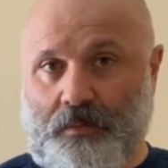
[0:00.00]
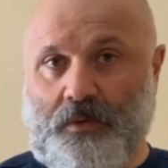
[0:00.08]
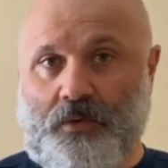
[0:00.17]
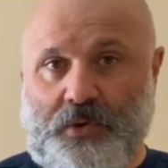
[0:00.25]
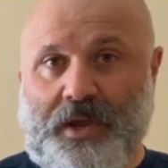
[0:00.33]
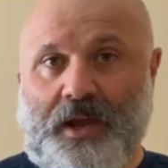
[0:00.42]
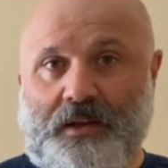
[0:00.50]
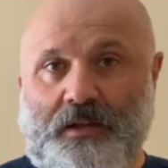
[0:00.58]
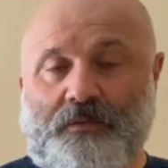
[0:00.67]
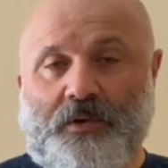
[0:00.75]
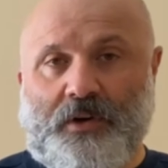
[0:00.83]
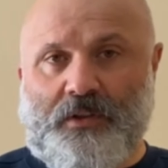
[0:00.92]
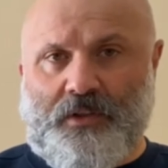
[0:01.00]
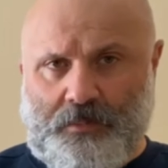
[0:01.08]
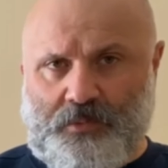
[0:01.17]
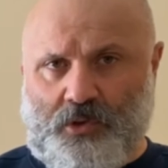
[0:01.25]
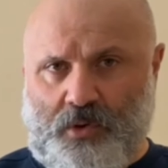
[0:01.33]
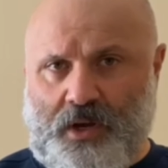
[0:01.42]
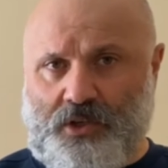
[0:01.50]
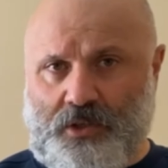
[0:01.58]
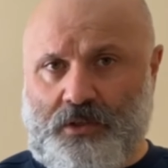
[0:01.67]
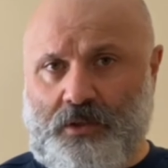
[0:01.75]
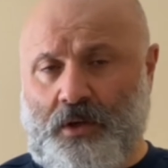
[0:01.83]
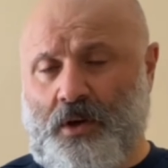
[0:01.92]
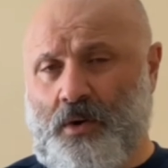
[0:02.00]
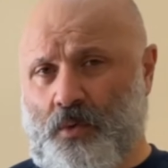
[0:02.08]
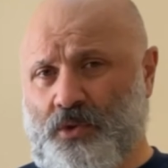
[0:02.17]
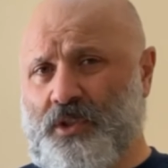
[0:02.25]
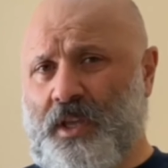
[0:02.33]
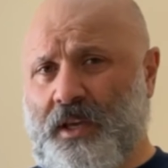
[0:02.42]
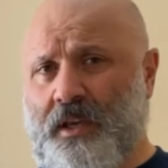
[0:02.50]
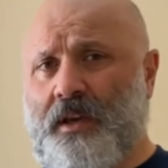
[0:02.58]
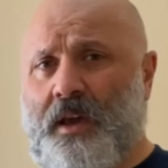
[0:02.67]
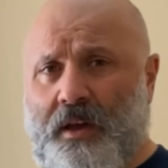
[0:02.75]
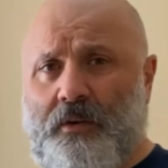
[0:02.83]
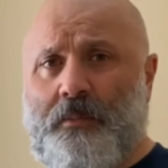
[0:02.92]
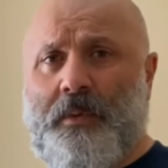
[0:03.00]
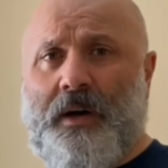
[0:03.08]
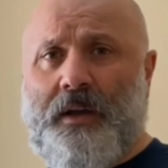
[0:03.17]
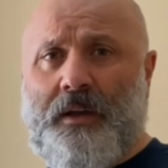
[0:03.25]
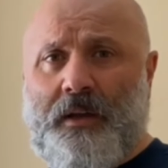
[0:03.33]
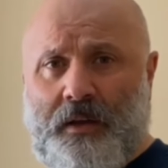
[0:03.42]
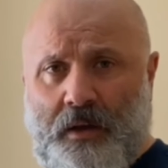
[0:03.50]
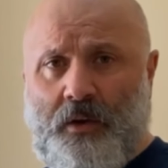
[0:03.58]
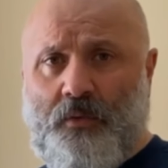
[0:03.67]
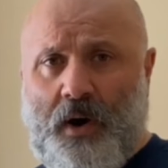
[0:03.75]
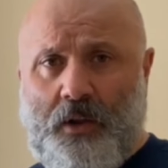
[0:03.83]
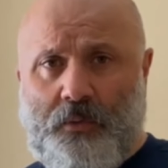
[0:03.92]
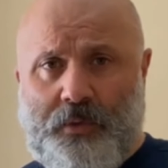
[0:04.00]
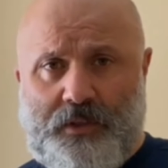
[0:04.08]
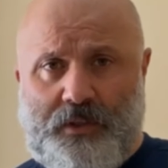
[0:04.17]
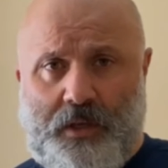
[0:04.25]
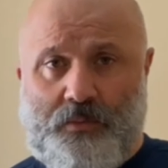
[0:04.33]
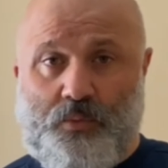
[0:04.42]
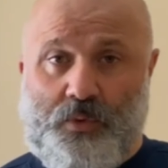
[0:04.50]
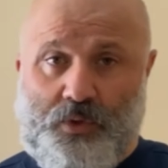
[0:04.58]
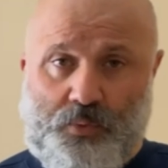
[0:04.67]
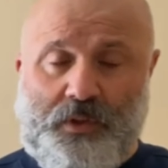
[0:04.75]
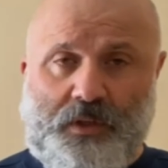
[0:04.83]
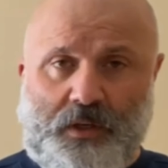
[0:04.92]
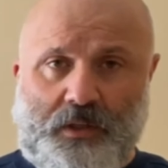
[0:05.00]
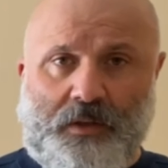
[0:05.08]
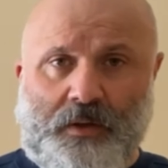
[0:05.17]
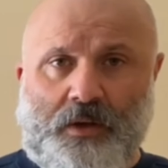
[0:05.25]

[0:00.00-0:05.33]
created very deep scratches was taken care of by following steps, which we did.